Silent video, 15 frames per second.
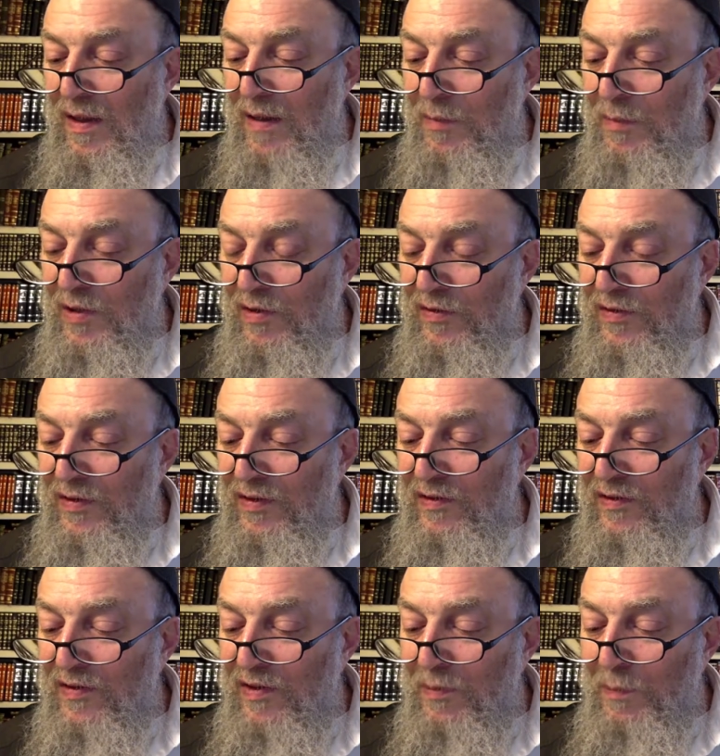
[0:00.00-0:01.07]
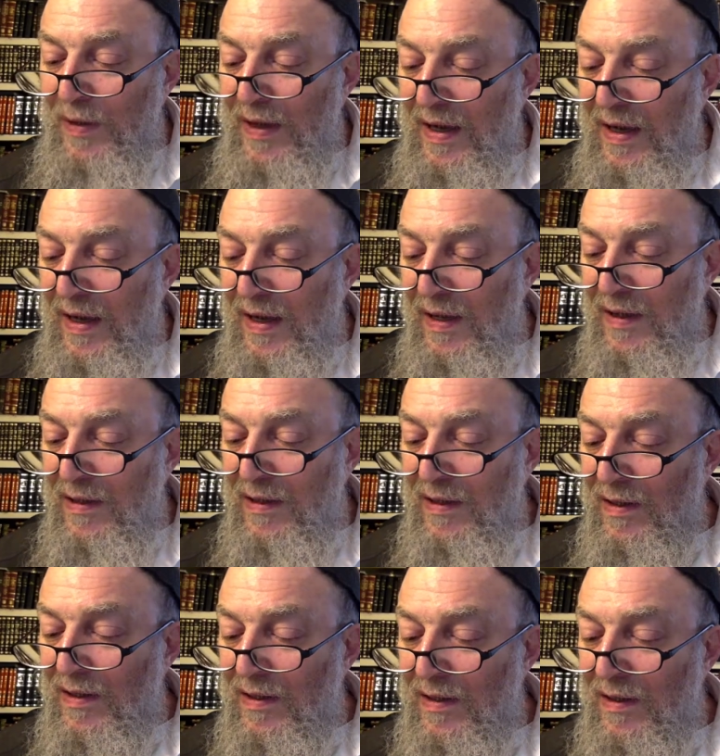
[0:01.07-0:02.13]
Because this is the pain,
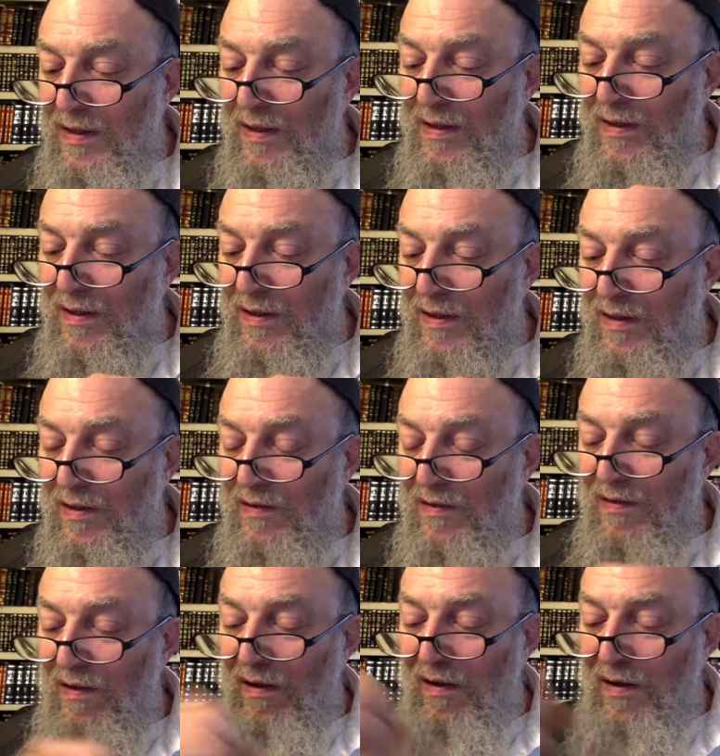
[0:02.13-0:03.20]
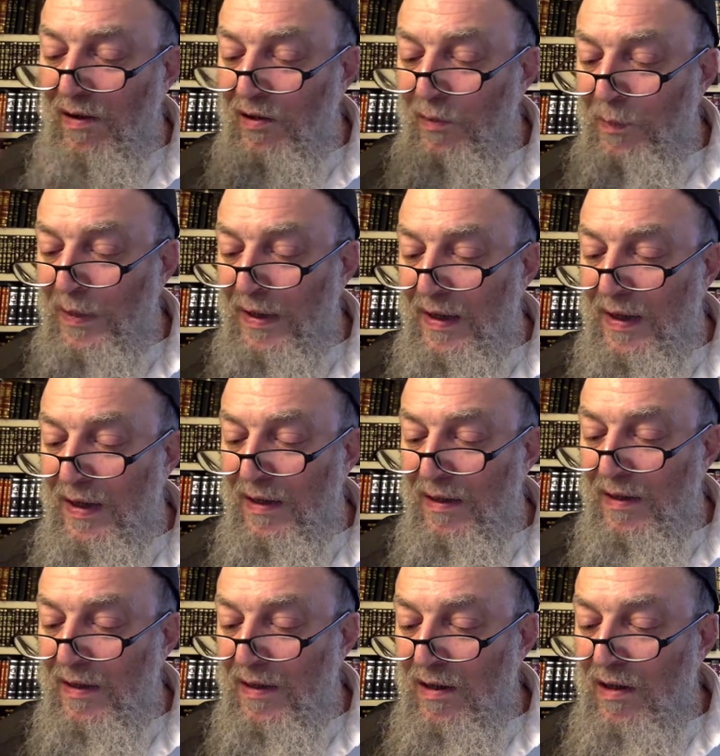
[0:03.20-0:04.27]
the tsar, the
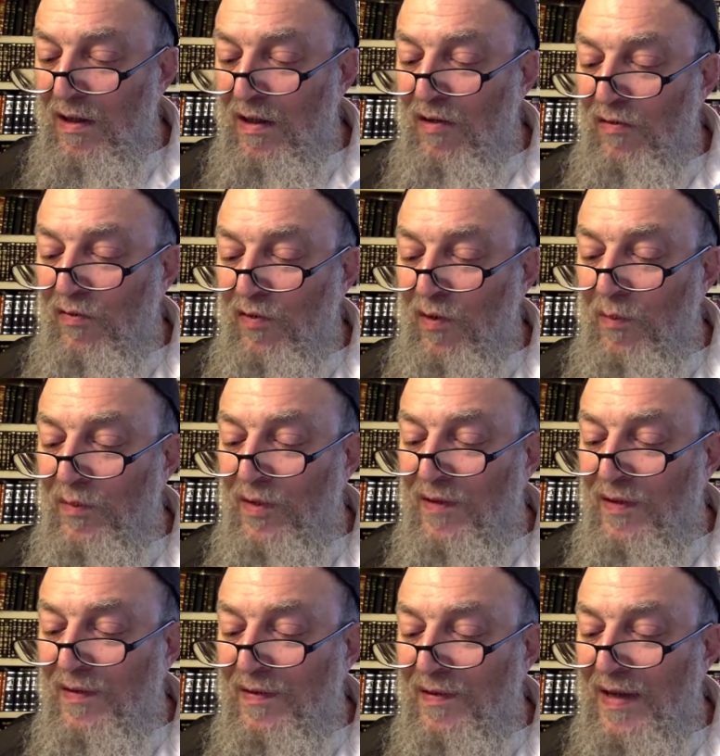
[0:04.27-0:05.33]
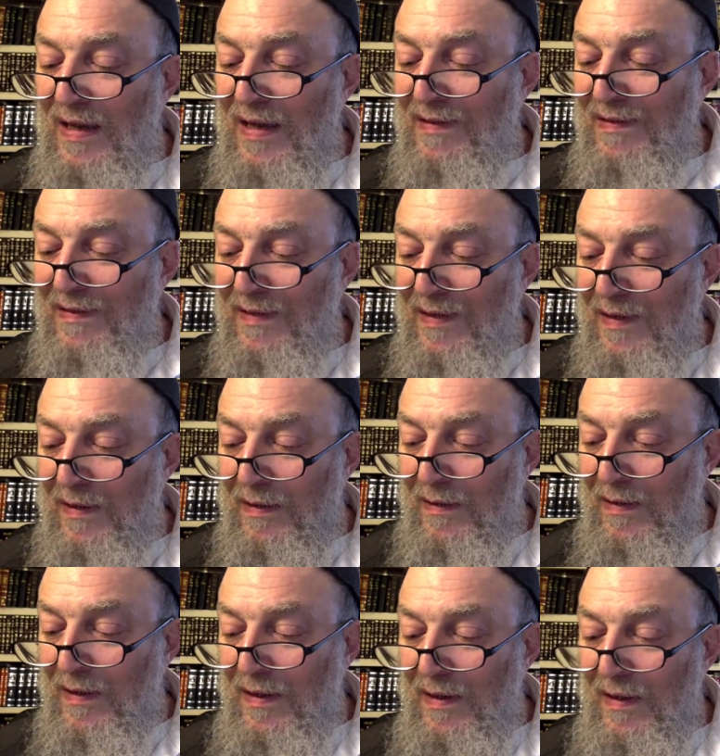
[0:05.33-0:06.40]
pain from the snake's skin,
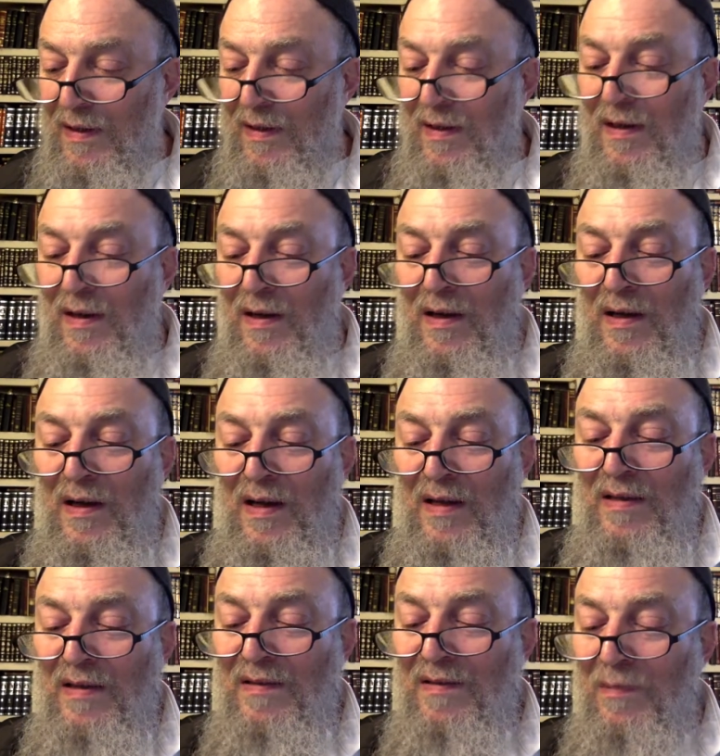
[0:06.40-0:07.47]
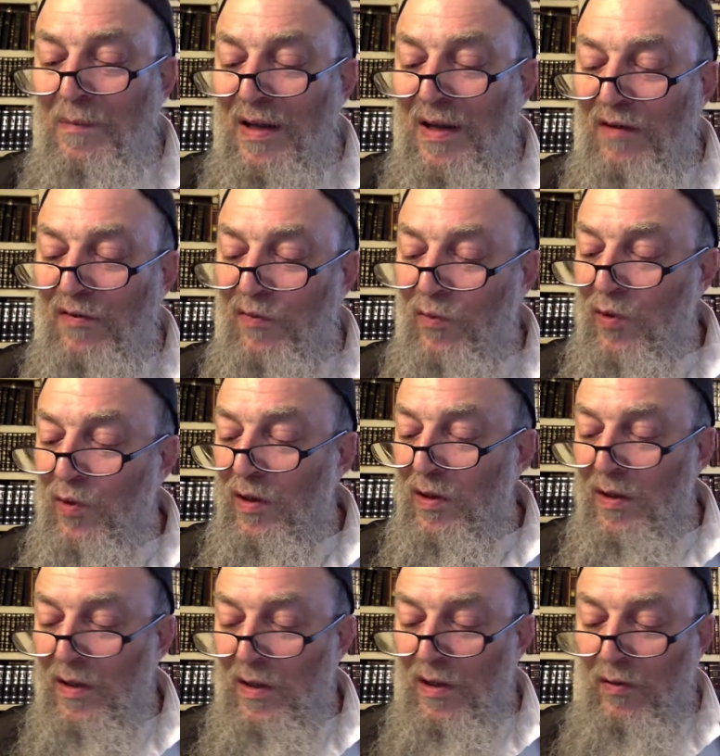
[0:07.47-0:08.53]
and this is a
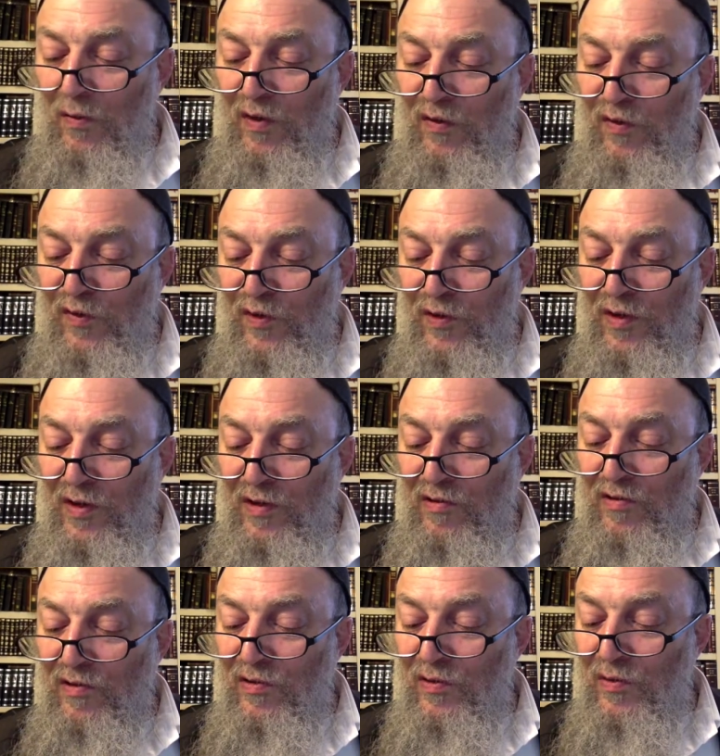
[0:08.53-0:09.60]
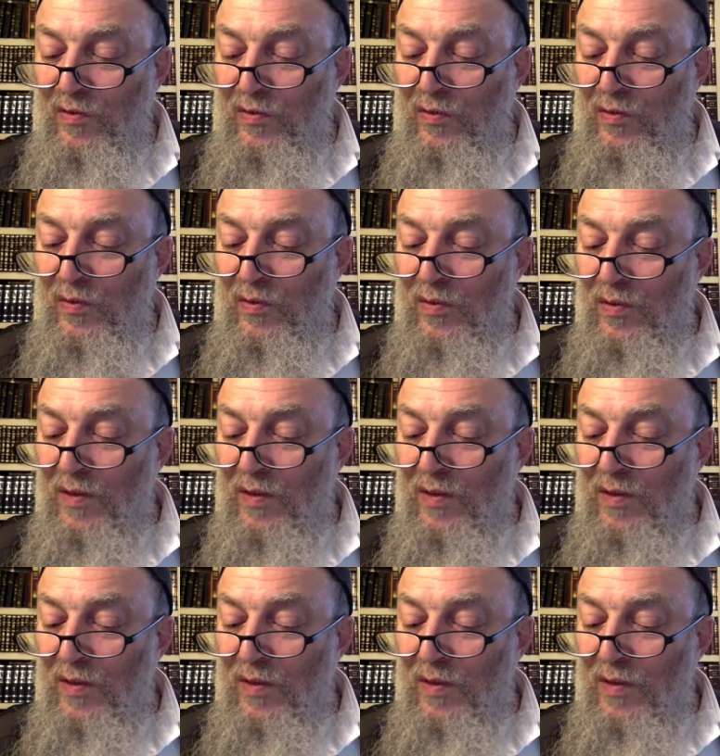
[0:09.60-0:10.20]
metaphor referring to